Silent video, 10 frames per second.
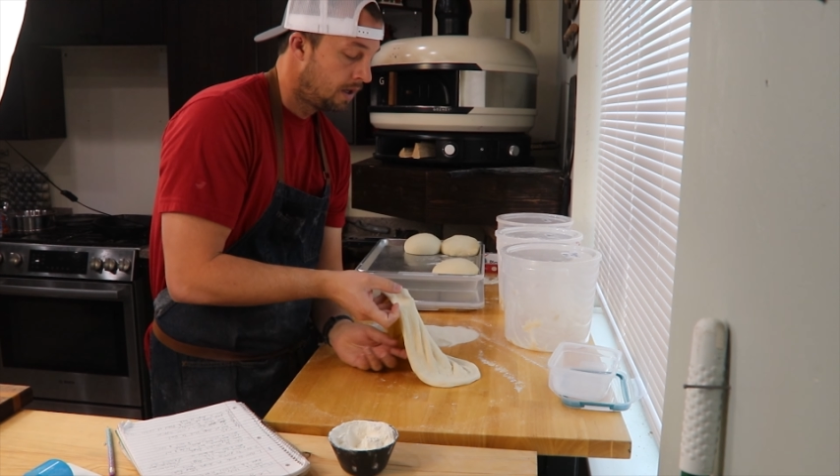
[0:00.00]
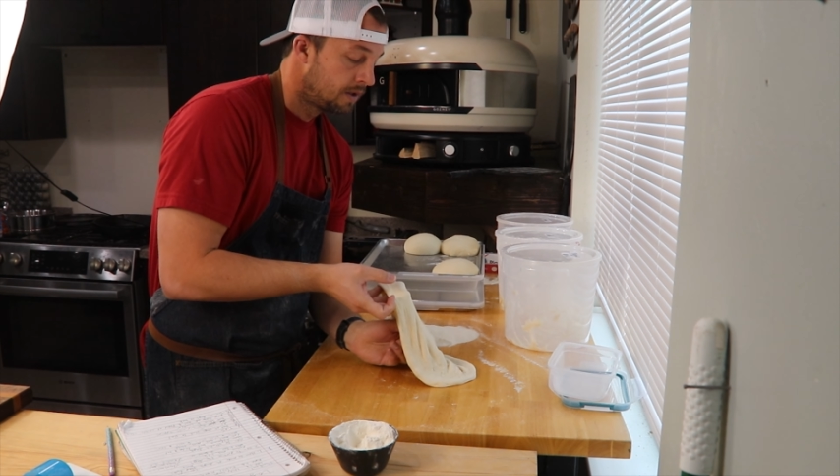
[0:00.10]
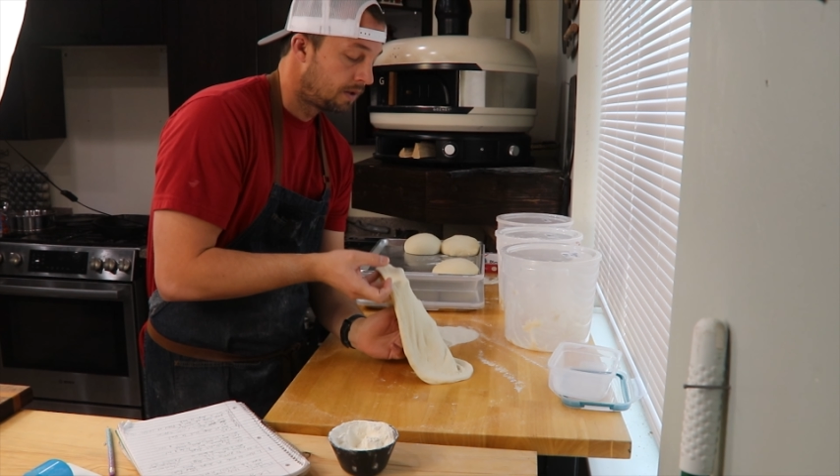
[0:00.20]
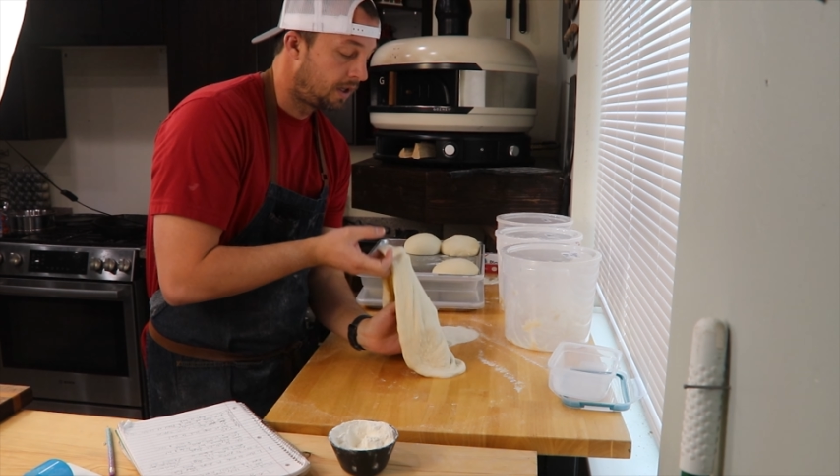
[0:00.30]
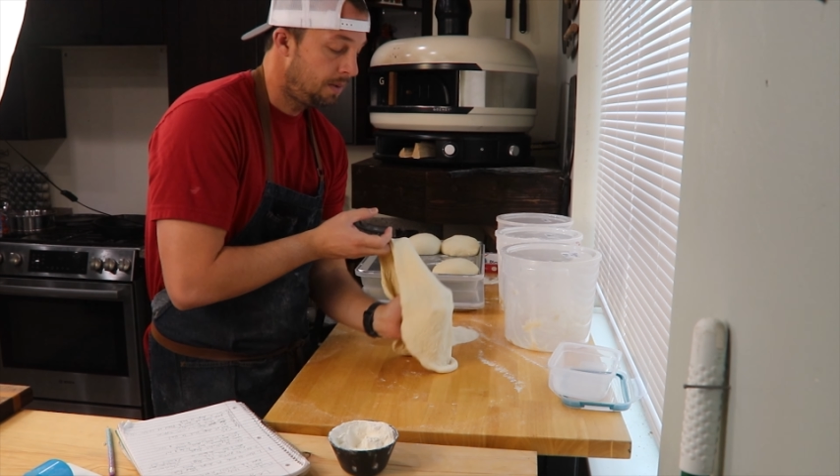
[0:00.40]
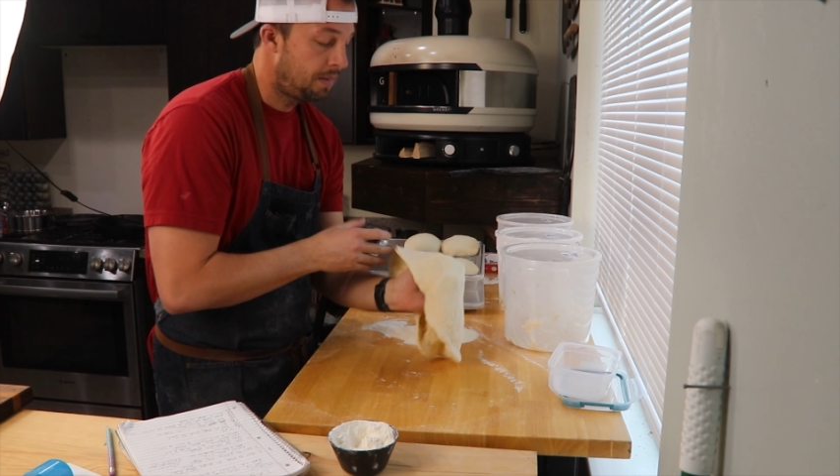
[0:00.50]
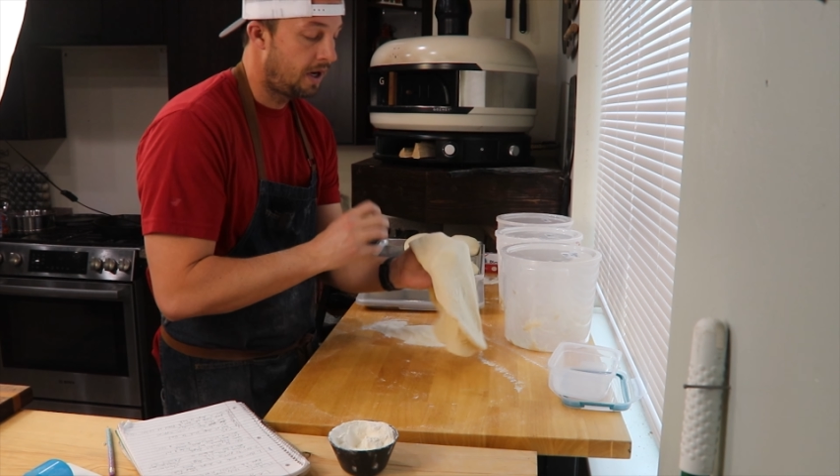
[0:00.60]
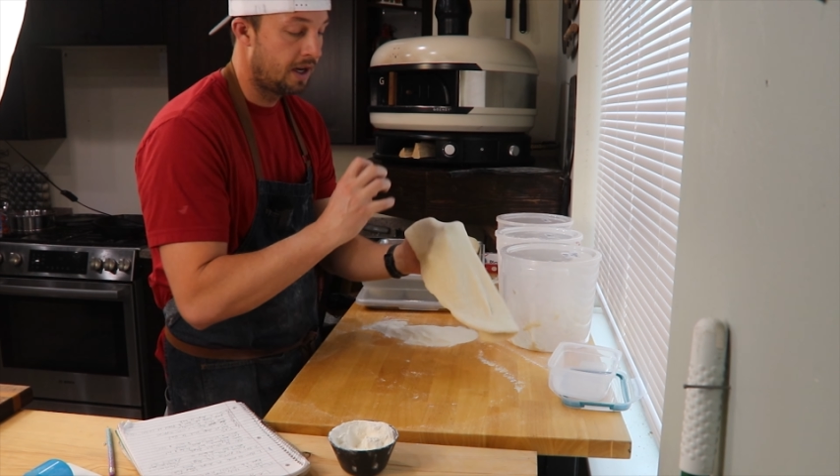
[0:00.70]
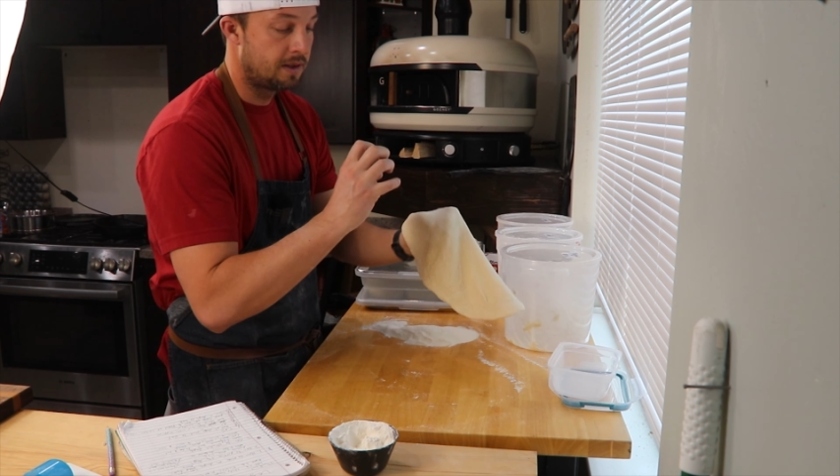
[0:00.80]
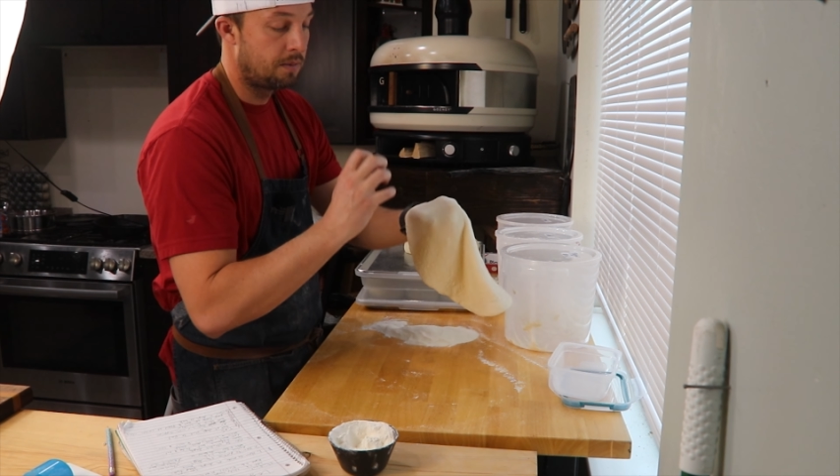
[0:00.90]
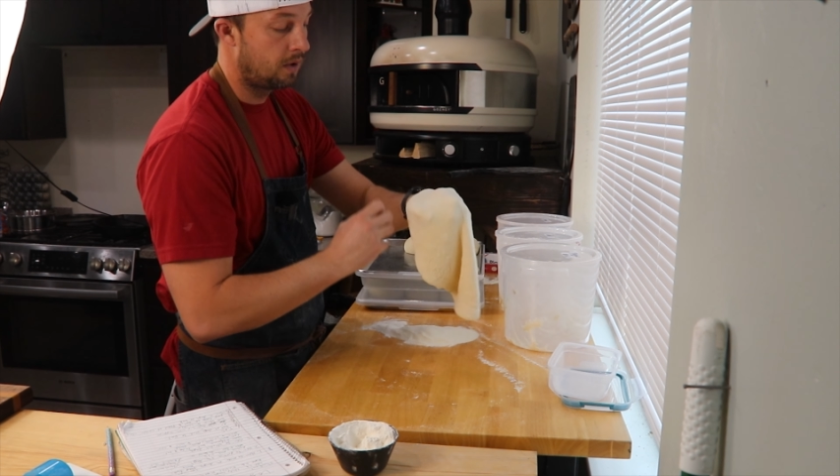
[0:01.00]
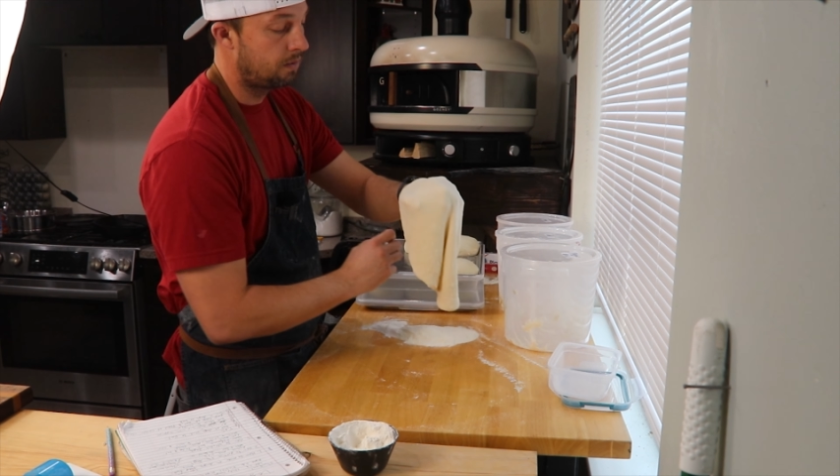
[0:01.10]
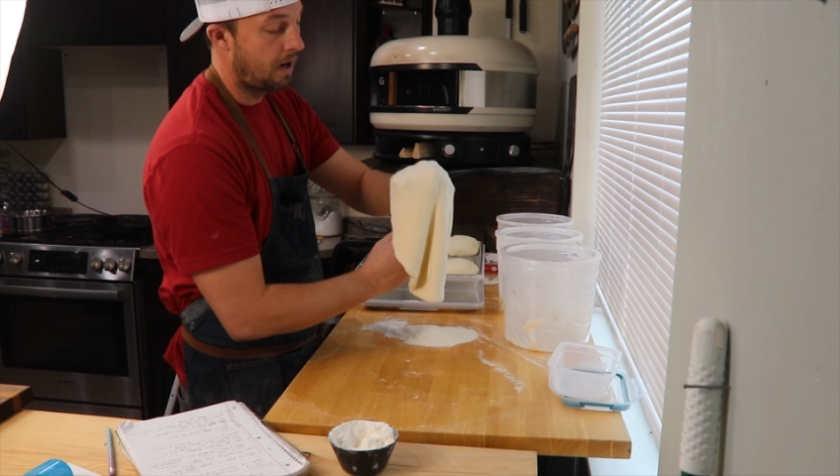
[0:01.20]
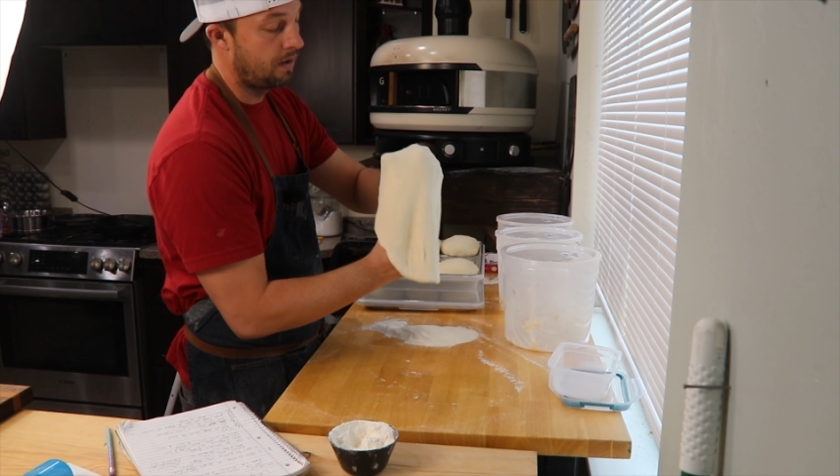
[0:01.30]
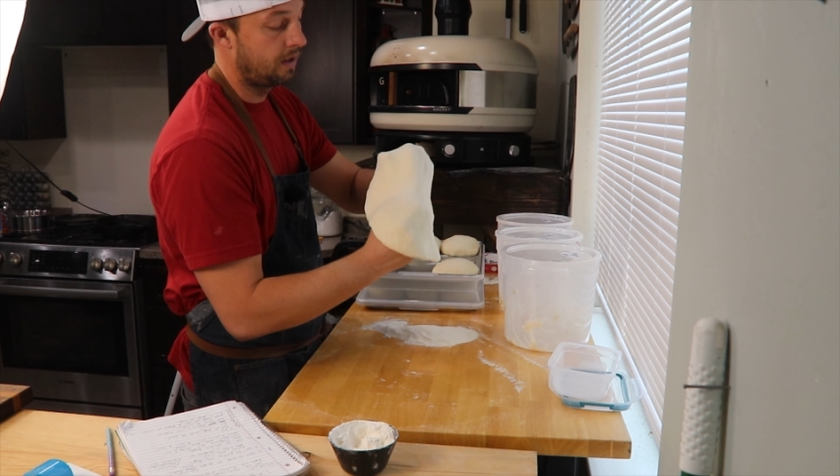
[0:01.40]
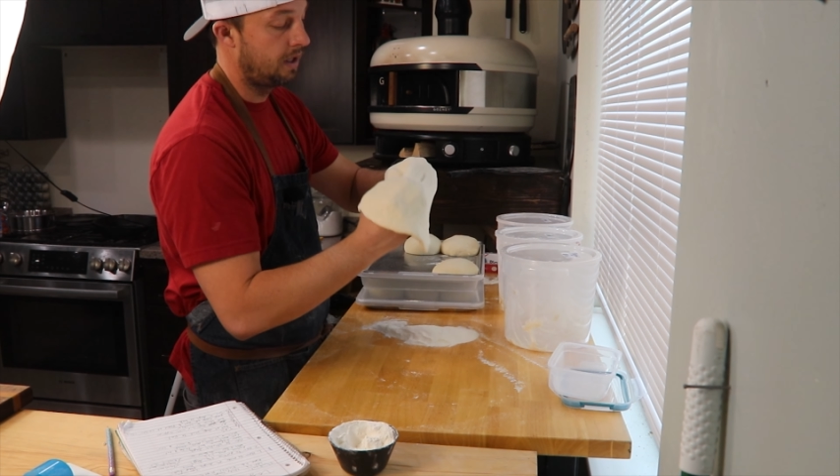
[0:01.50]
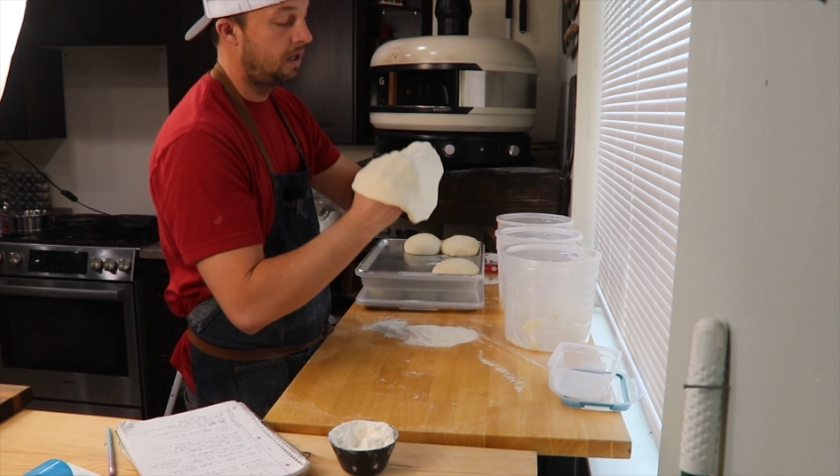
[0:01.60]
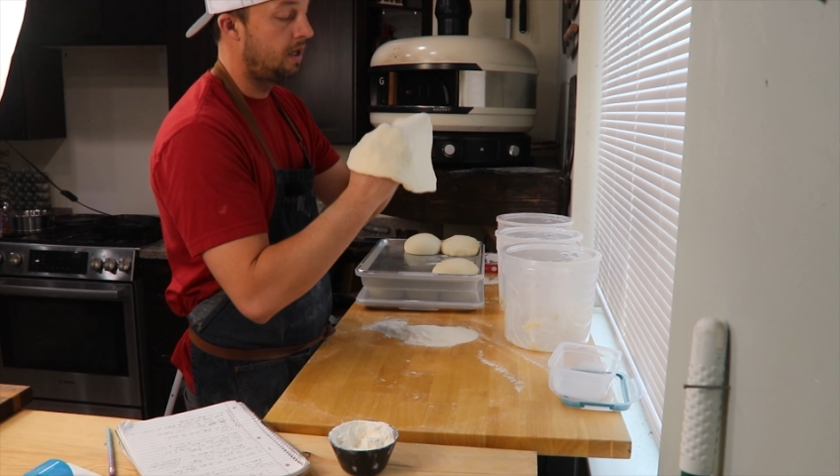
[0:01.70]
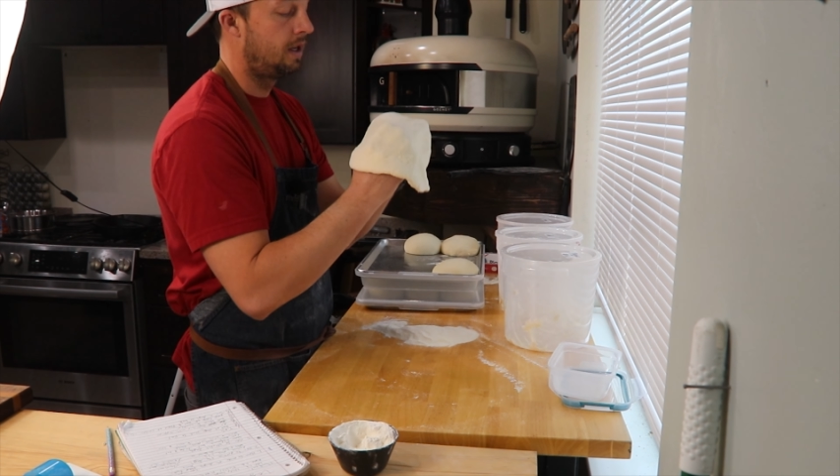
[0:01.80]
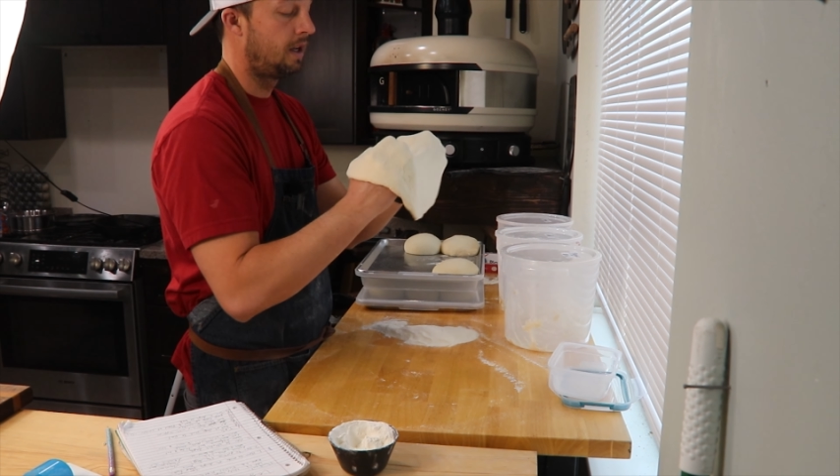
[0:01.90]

So keep your hands more rounded.